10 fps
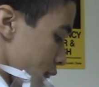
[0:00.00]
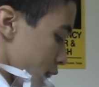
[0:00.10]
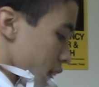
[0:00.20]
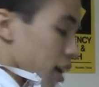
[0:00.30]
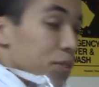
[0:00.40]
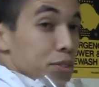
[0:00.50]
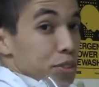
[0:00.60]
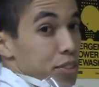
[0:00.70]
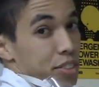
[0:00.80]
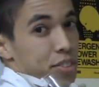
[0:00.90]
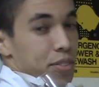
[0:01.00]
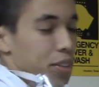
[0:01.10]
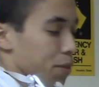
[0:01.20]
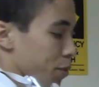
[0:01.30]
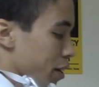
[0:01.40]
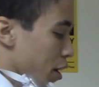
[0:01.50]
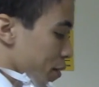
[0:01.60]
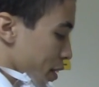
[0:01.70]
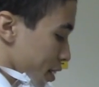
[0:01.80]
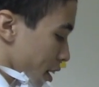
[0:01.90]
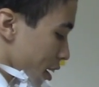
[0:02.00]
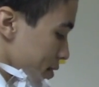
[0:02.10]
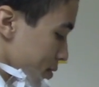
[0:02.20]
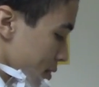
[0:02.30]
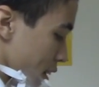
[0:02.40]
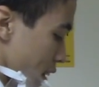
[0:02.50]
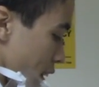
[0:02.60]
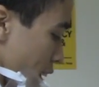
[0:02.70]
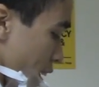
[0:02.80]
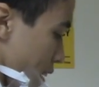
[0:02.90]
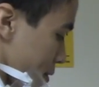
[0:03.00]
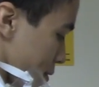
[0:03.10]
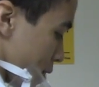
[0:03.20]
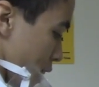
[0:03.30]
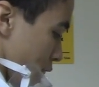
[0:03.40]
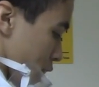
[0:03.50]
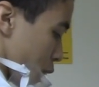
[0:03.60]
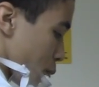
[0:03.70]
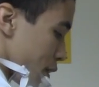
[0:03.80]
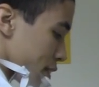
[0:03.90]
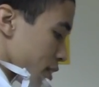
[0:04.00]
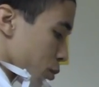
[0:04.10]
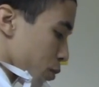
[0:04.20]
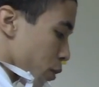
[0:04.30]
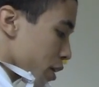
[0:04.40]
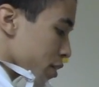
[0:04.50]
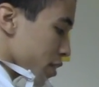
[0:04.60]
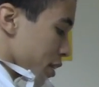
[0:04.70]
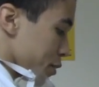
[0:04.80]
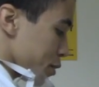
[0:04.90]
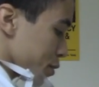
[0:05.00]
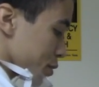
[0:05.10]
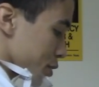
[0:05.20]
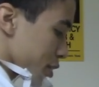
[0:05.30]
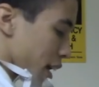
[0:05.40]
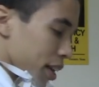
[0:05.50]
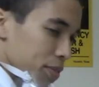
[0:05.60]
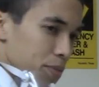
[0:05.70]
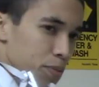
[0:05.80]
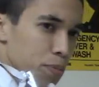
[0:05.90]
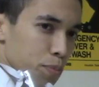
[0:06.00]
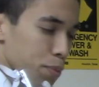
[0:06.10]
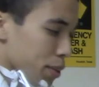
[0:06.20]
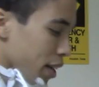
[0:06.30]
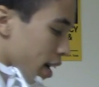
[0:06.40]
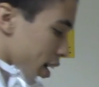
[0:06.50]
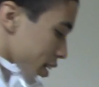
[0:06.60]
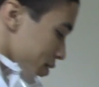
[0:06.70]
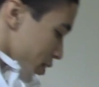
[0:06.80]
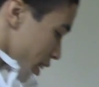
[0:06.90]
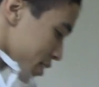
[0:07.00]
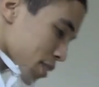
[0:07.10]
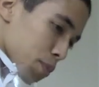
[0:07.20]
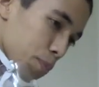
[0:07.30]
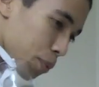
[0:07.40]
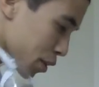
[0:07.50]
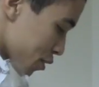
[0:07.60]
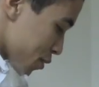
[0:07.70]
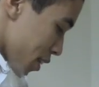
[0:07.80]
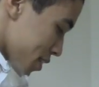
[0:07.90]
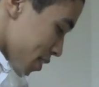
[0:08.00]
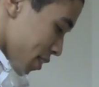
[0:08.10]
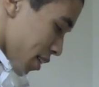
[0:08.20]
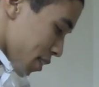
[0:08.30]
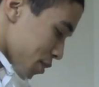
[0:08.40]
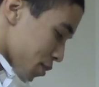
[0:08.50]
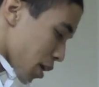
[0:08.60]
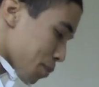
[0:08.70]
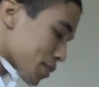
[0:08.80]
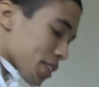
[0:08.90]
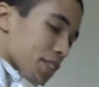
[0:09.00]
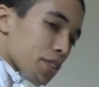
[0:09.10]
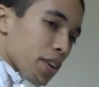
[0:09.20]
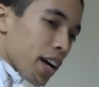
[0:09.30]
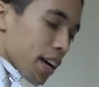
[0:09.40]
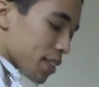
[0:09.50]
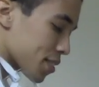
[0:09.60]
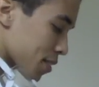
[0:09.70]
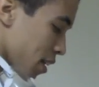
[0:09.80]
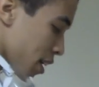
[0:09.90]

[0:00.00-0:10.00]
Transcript: The covers should just come right off like that. You're going to want the water level to get pretty high, and just put your face in there. Try to position your eyes